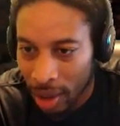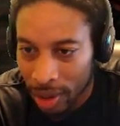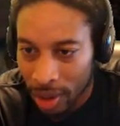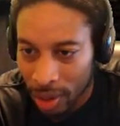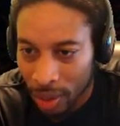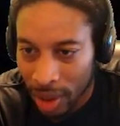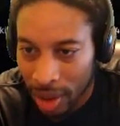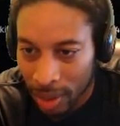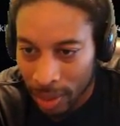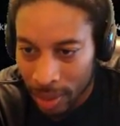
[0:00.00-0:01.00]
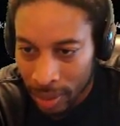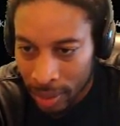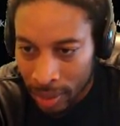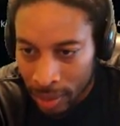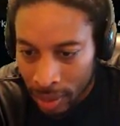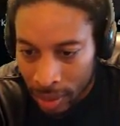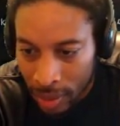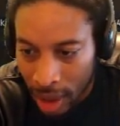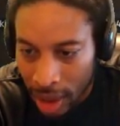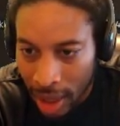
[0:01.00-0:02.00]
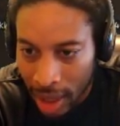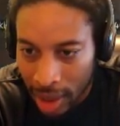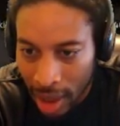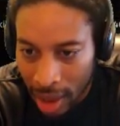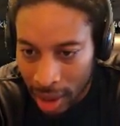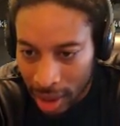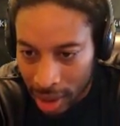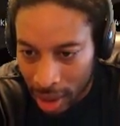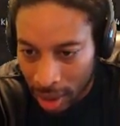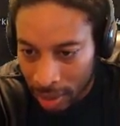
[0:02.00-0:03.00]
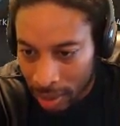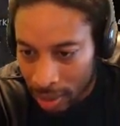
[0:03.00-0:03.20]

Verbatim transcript: on using one of them. Yeah, he had he had a little something.